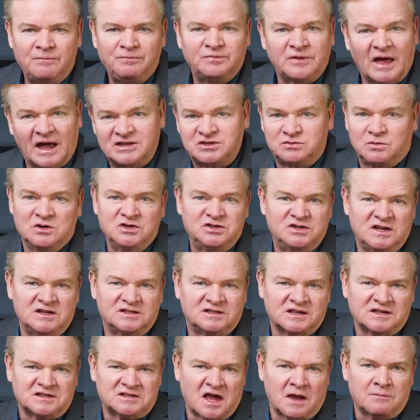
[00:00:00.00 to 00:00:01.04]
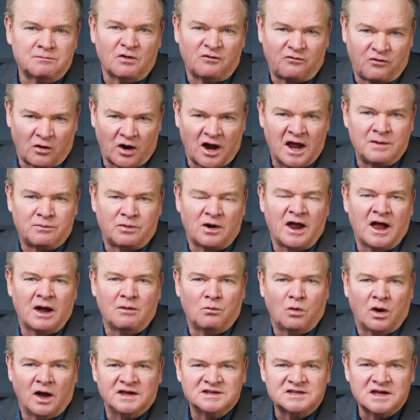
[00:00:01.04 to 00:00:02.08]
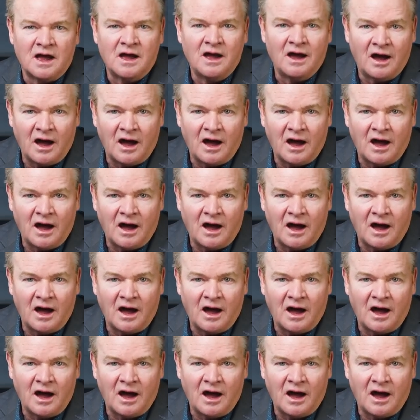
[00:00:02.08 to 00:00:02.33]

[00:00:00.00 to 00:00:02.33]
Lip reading: That's when Jesus said, "Before Abraham was,